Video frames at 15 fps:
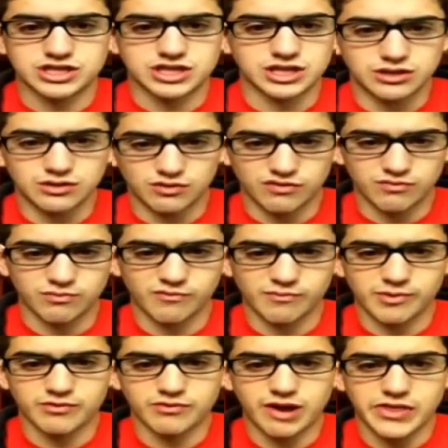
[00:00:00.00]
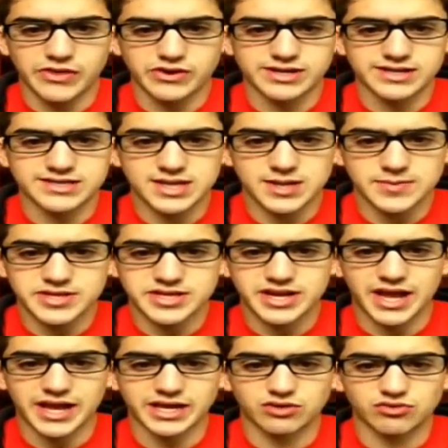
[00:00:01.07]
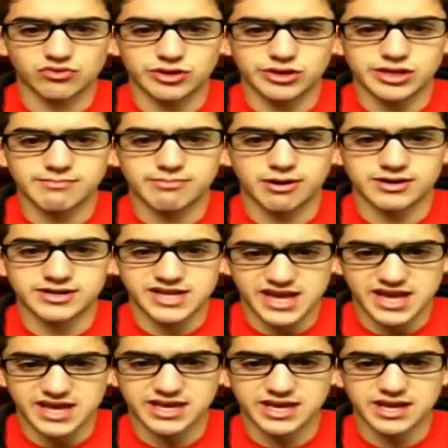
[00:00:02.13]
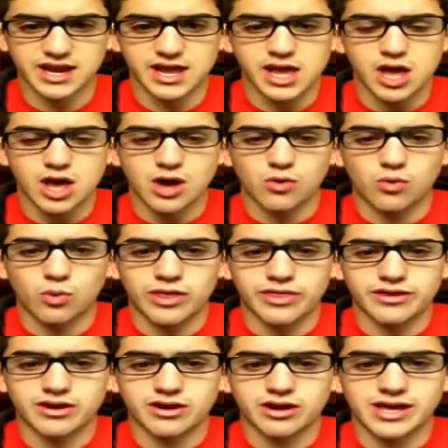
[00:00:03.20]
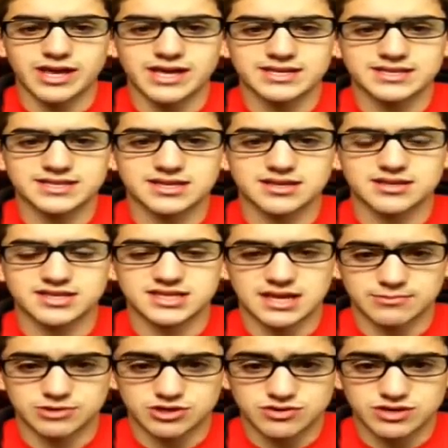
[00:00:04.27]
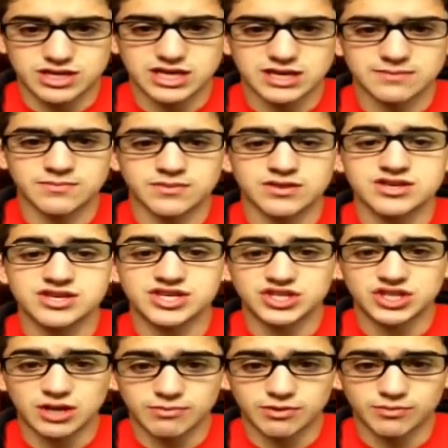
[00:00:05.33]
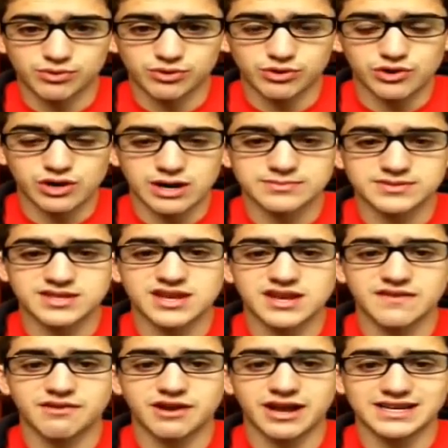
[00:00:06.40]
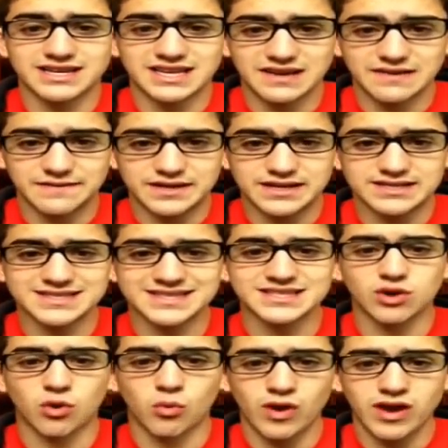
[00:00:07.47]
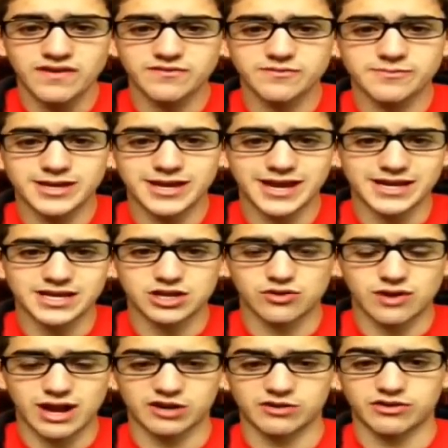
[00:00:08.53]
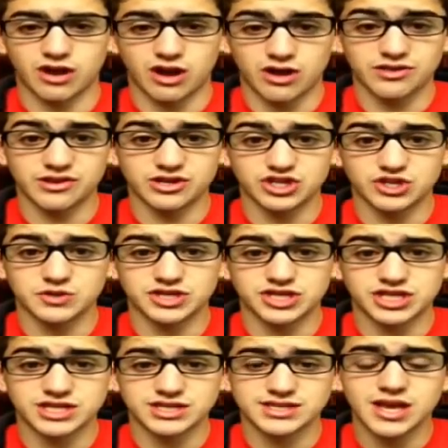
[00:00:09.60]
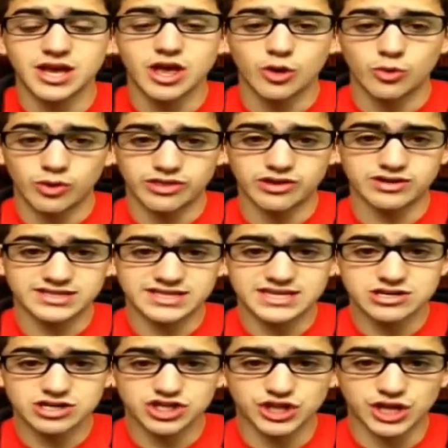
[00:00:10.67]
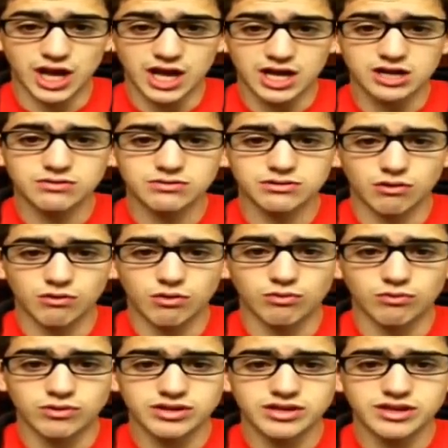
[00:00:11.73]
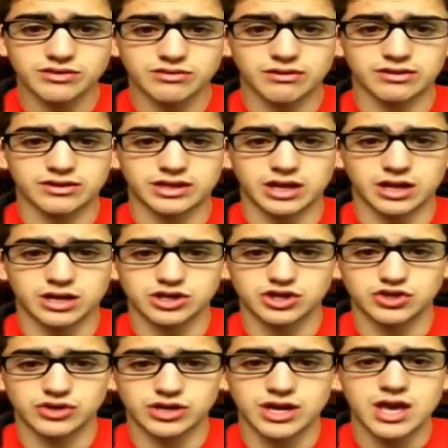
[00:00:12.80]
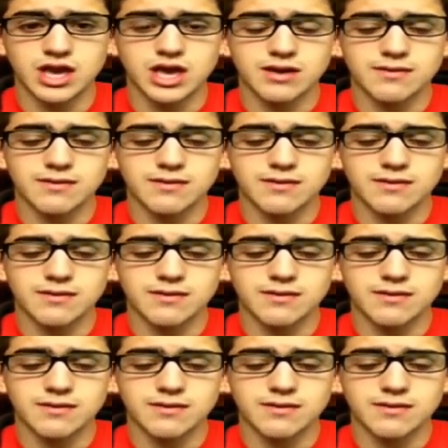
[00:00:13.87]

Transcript: just a youth movement. Rather, it's something that I could really partake in, whether it's the Shabbatonim, the summer programs, the different activities. It's a way for me to interact with other Jewish teens, whether it's here in Chicago or really throughout the country